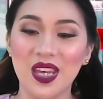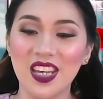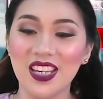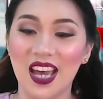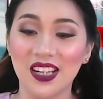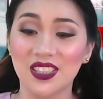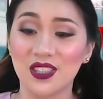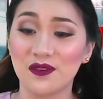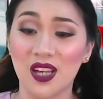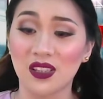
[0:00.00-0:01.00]
being
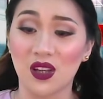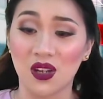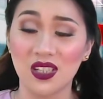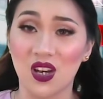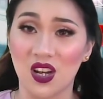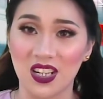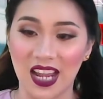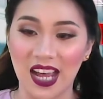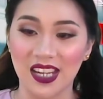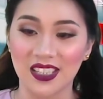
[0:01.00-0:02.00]
active not only
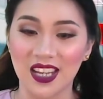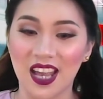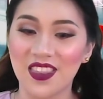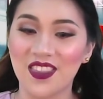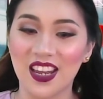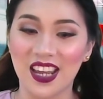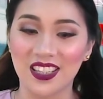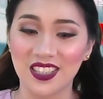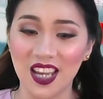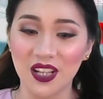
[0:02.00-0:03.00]
online, then
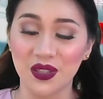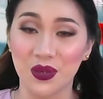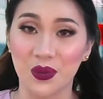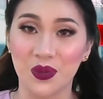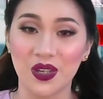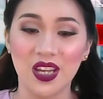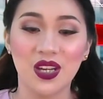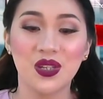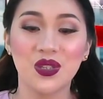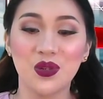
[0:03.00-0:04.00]
I tell you,
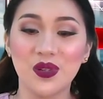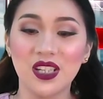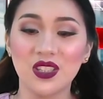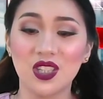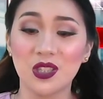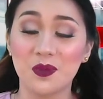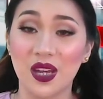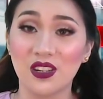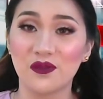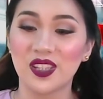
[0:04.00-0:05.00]
you will not just
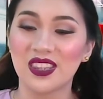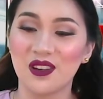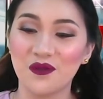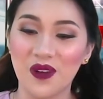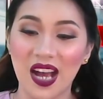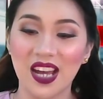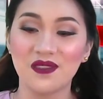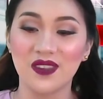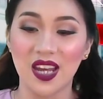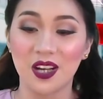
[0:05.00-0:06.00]
benefit the
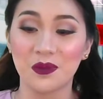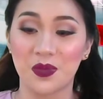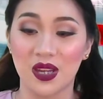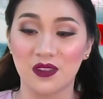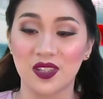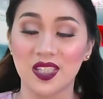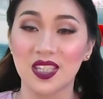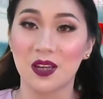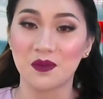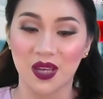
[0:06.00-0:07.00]
5 health
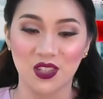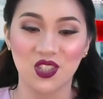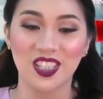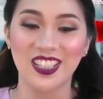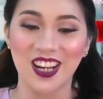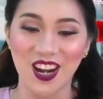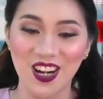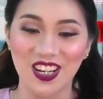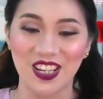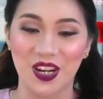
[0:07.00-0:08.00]
benefits I mentioned
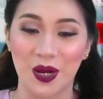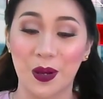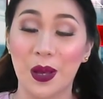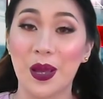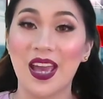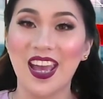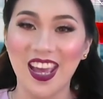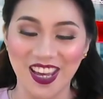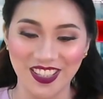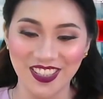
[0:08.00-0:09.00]
earlier.
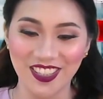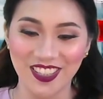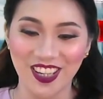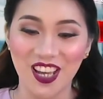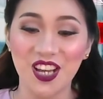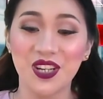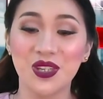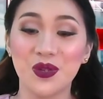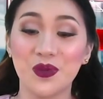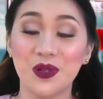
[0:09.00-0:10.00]
Hence,
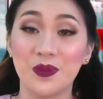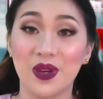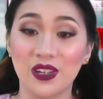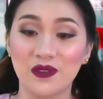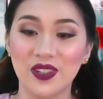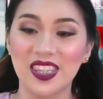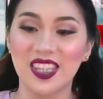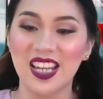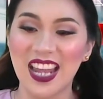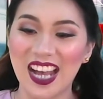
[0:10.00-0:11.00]
you will benefit
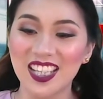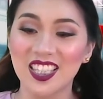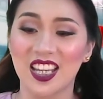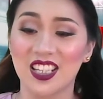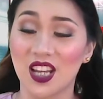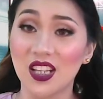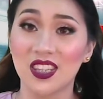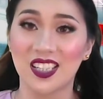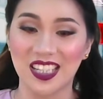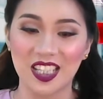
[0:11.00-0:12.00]
the last and
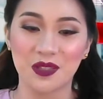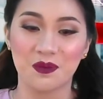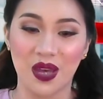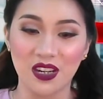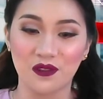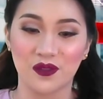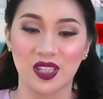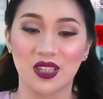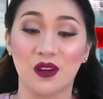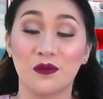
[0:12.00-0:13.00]
not the least
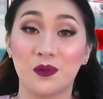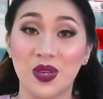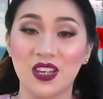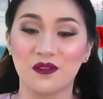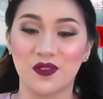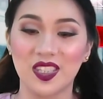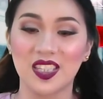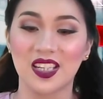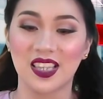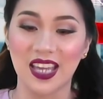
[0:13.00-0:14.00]
benefit of being
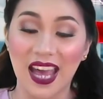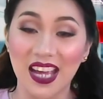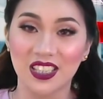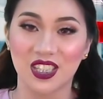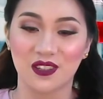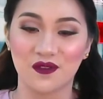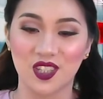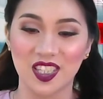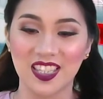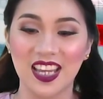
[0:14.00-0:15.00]
physically active
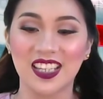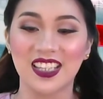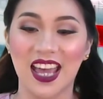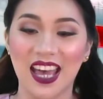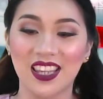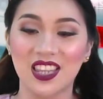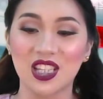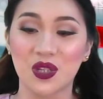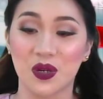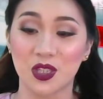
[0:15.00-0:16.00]
just like an
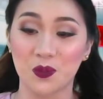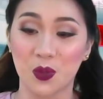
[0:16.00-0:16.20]
athlete or a